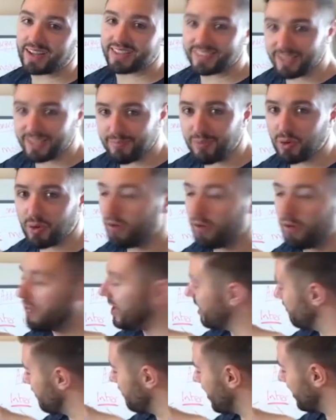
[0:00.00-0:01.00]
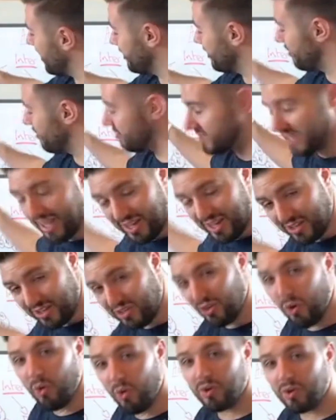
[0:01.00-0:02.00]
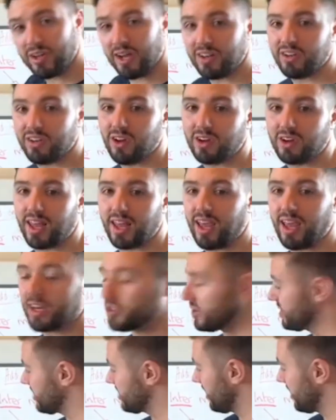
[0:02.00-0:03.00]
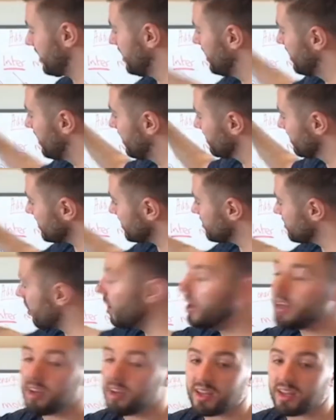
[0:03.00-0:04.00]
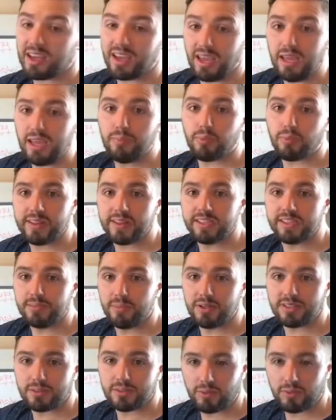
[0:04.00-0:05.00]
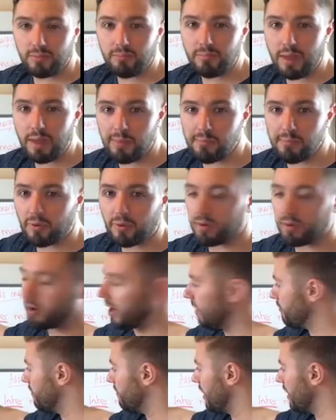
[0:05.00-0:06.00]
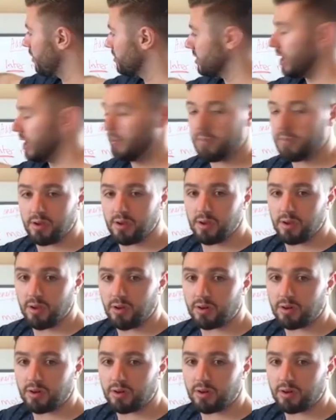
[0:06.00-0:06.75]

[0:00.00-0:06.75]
simple covalent molecules don't conduct electricity. That's kind of the key principles to remember about them.